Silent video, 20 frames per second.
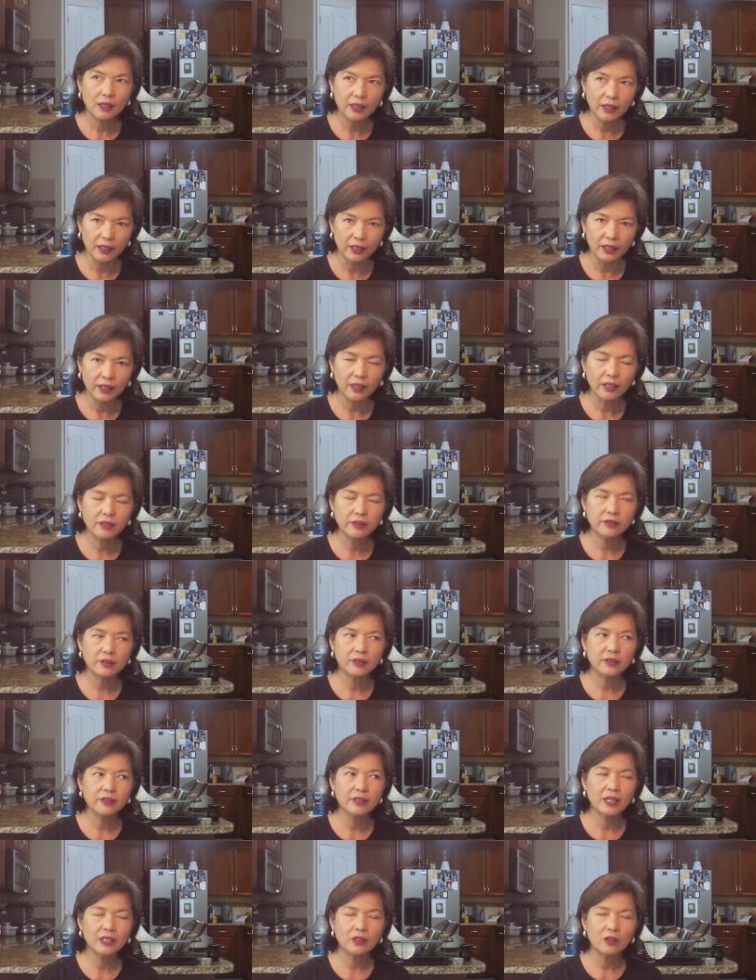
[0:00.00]
and
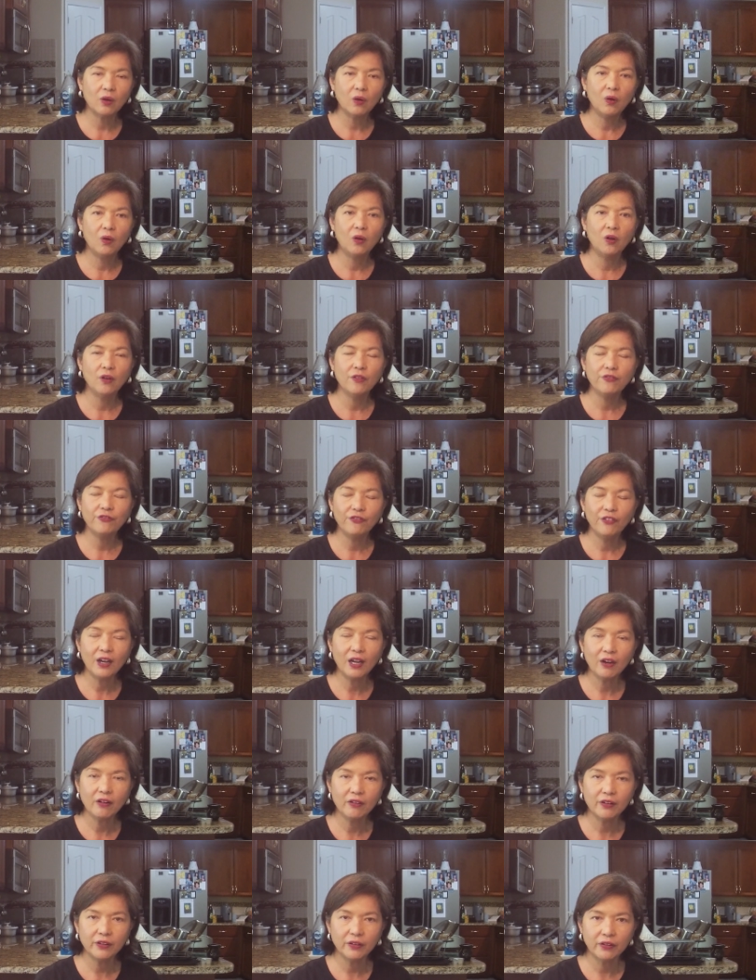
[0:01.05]
not all
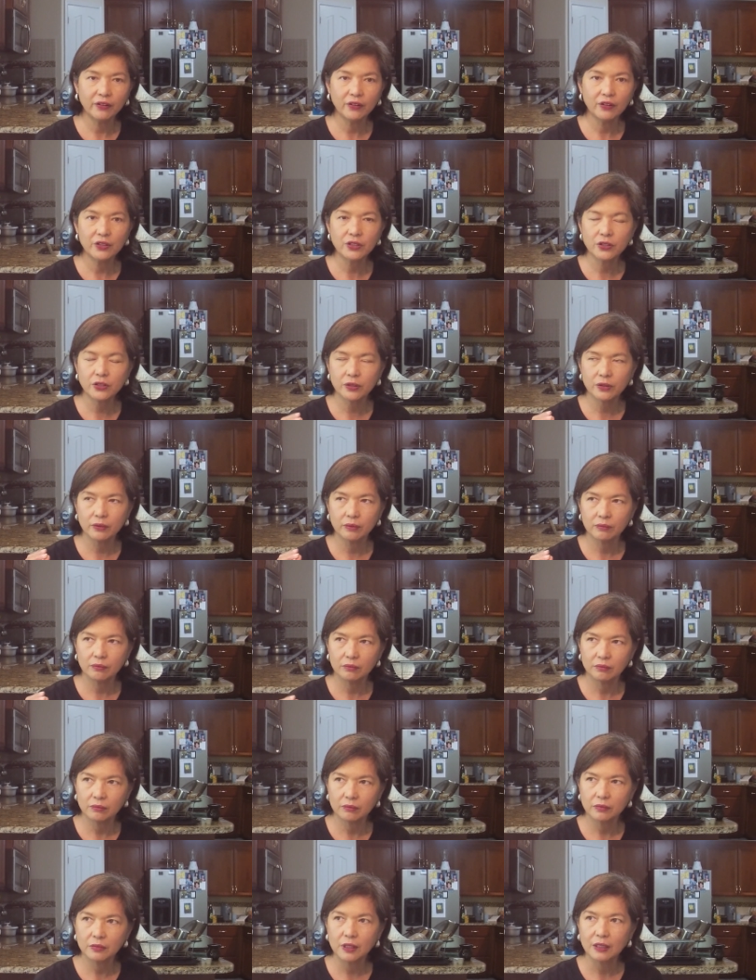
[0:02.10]
foreigners
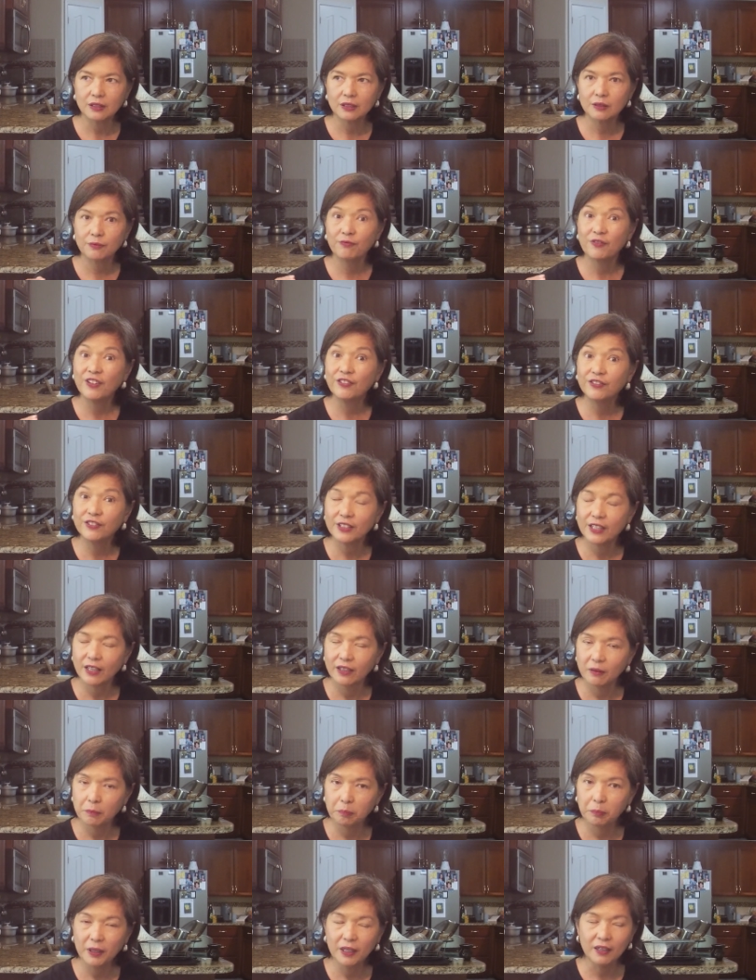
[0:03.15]
that's 50
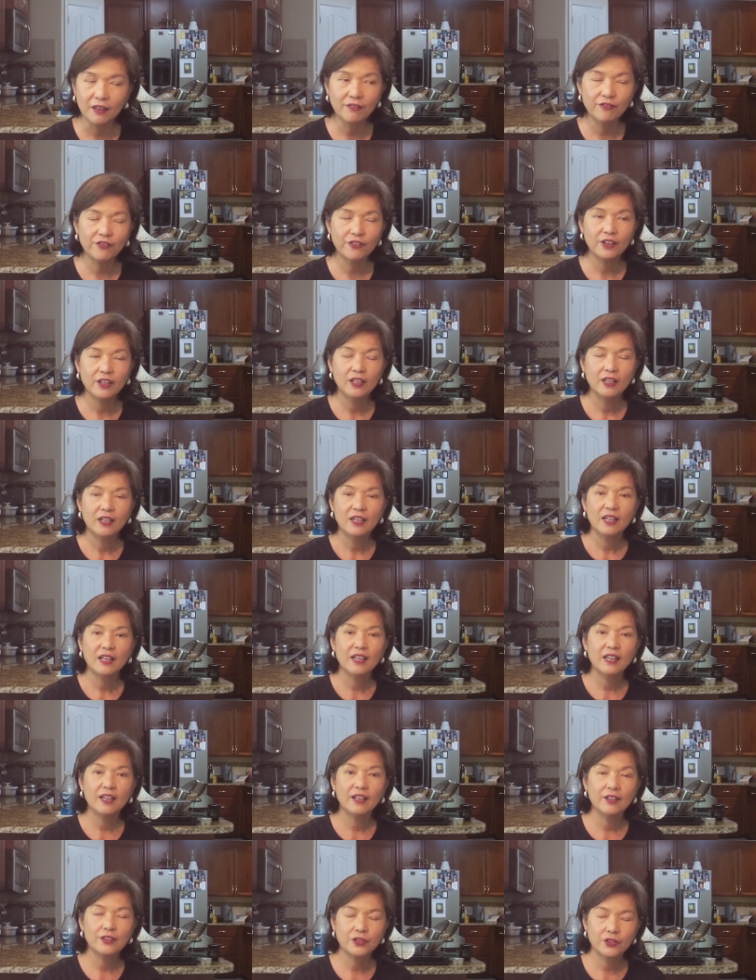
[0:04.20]
and above
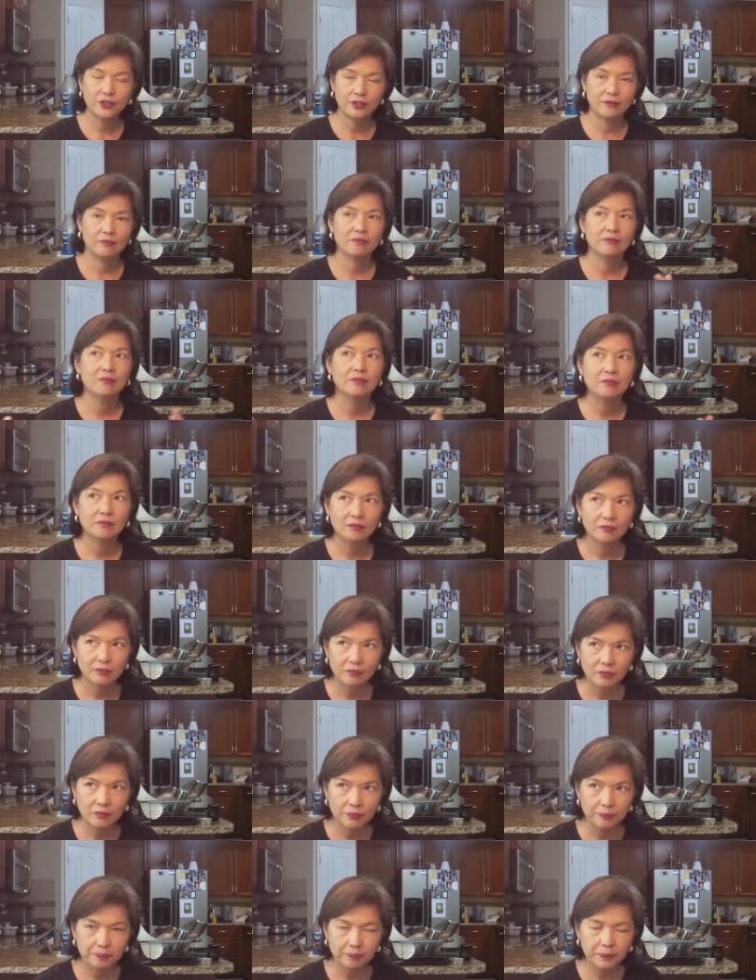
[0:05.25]
has
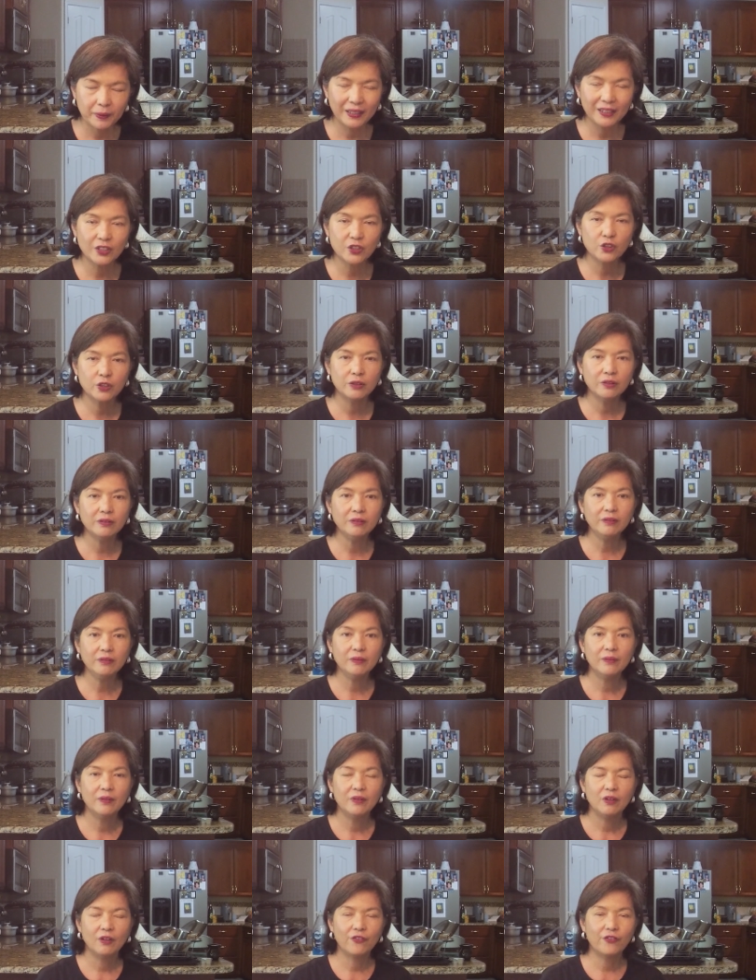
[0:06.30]

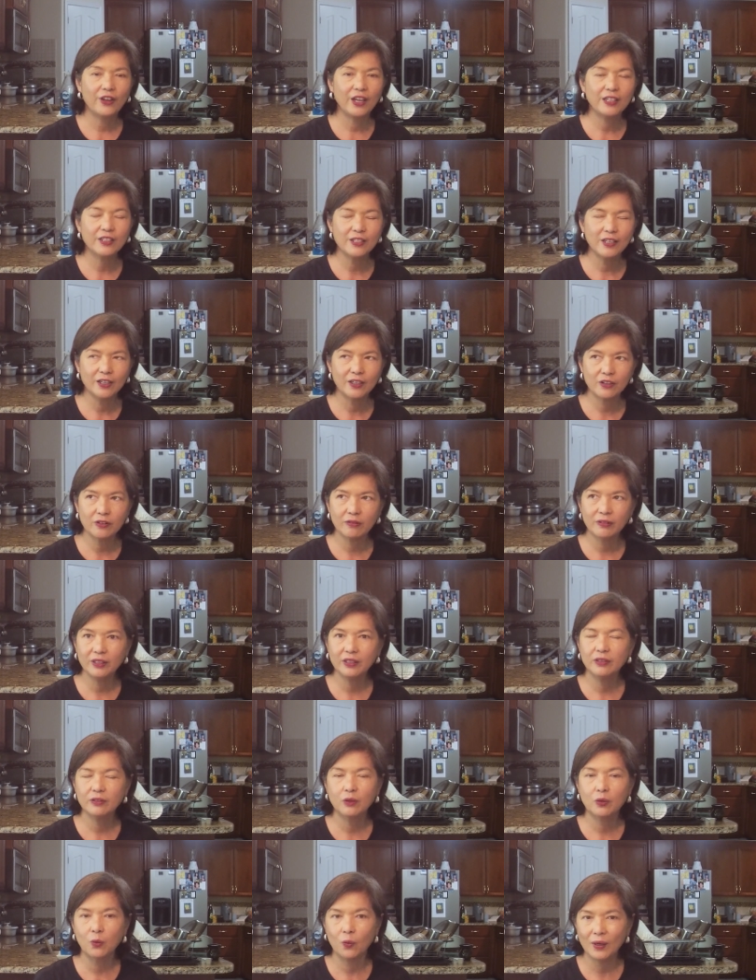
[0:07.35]
pension of
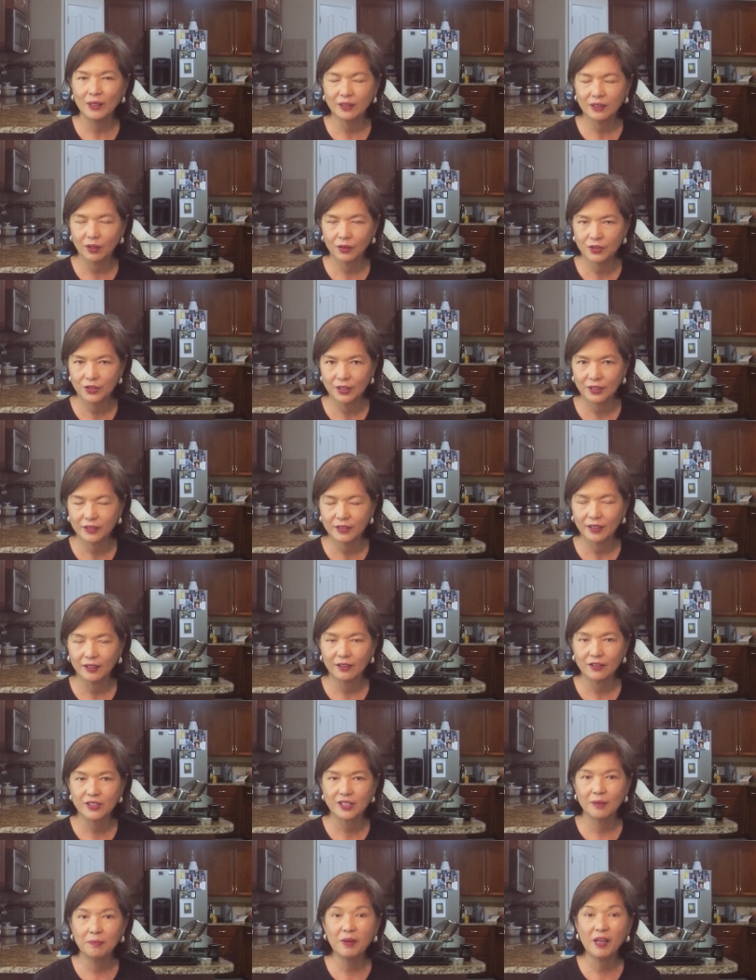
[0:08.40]
800 or
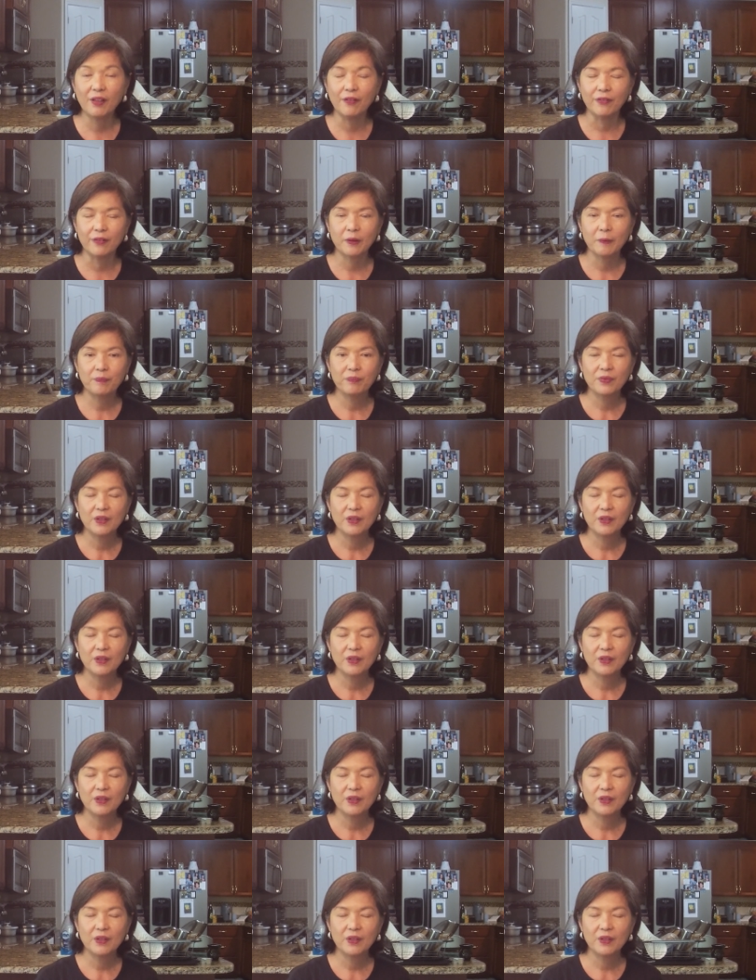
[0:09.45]
$1,000 a month.